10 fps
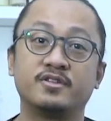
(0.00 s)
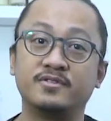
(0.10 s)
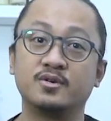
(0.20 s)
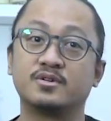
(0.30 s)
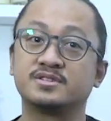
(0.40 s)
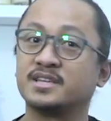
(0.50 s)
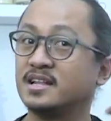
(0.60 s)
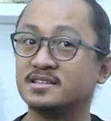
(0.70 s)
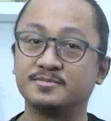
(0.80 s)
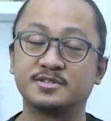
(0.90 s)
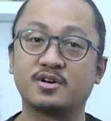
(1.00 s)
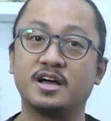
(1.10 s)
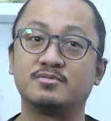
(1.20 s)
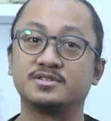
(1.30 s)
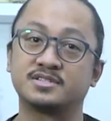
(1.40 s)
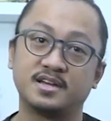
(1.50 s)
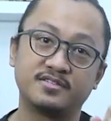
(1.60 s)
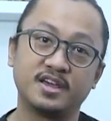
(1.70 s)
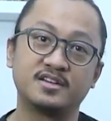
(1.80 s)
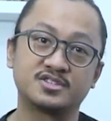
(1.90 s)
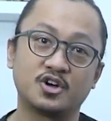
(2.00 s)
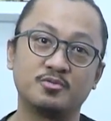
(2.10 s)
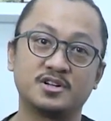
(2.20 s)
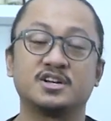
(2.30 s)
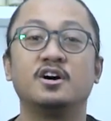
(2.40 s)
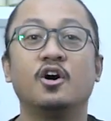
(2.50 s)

viewers and the subscribers. Thank you so much.